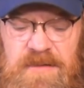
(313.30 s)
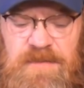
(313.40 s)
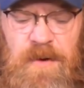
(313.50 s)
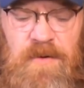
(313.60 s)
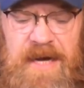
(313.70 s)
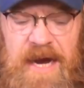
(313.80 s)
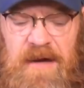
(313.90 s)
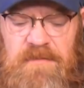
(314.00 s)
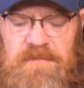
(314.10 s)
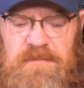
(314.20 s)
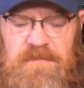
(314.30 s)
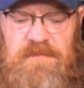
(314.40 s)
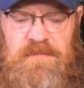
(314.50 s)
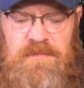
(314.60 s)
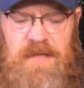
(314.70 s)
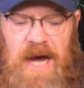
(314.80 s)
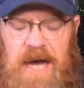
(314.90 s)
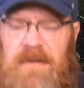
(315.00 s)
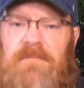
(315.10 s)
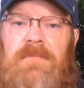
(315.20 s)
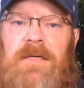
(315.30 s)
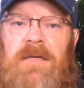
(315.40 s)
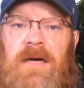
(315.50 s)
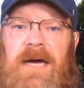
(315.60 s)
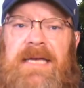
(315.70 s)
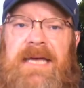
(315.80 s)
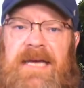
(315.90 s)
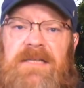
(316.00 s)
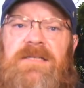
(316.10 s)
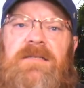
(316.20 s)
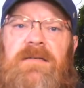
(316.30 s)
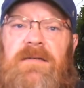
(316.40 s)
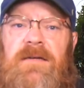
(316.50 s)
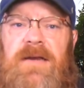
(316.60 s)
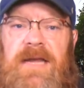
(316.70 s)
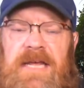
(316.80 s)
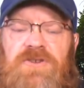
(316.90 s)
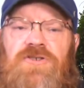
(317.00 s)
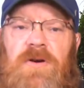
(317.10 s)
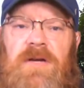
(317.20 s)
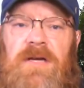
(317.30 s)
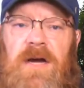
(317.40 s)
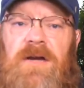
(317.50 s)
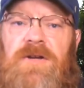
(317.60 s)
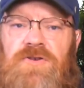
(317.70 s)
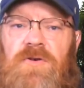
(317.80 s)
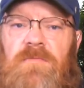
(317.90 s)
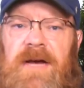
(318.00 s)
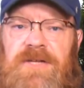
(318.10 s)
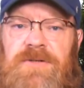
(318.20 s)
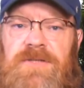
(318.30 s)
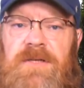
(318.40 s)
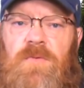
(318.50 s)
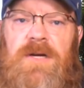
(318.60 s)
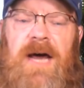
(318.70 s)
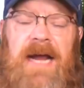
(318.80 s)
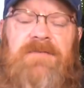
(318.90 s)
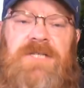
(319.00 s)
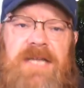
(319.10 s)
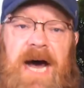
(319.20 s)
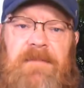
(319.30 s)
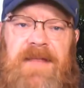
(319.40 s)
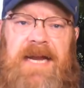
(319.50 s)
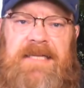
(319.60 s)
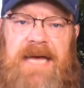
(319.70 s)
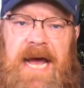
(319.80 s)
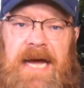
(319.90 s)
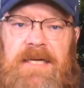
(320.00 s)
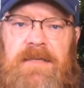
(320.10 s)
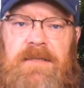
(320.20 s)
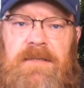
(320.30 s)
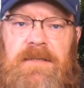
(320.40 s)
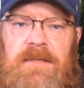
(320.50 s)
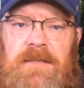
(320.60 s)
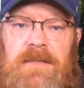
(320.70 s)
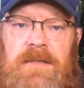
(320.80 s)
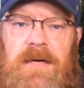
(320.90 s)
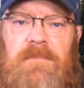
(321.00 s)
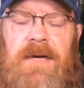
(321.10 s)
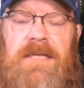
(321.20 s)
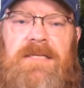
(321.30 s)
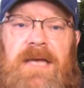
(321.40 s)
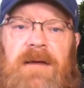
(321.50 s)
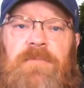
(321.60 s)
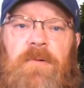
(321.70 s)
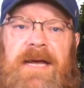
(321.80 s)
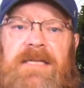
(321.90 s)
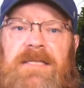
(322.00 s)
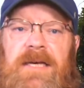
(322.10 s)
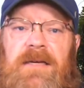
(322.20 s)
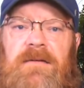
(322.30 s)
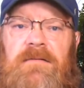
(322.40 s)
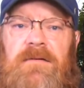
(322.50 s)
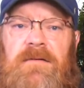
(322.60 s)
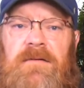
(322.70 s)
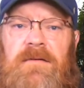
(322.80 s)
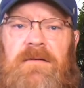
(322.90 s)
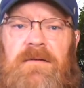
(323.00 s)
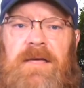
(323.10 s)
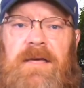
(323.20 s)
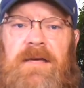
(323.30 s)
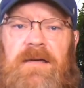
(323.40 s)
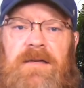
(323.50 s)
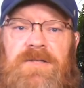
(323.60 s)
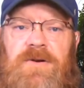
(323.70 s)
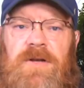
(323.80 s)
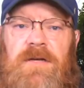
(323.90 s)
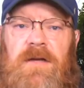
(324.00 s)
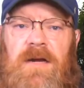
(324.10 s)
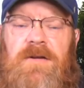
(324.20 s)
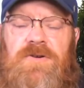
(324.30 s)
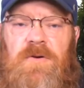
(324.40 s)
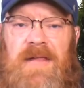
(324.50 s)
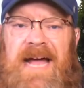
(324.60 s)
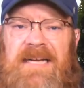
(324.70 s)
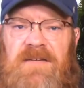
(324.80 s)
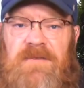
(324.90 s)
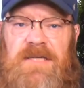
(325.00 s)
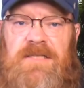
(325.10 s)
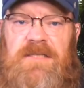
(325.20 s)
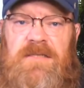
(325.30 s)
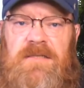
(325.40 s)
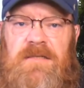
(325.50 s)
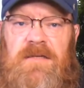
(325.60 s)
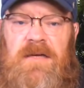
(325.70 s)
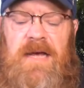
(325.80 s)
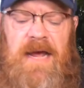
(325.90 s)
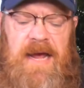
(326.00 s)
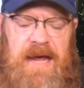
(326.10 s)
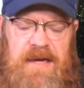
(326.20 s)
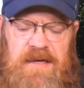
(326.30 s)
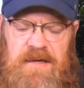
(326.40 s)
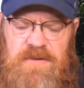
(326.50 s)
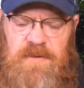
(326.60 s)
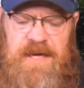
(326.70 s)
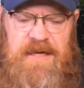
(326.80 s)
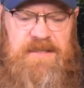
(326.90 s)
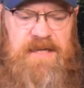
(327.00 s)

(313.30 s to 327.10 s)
spoke out, not against knee-jerk gun control measures that would not have stopped that attack, but instead praising the student gun control activists. And here's what he had to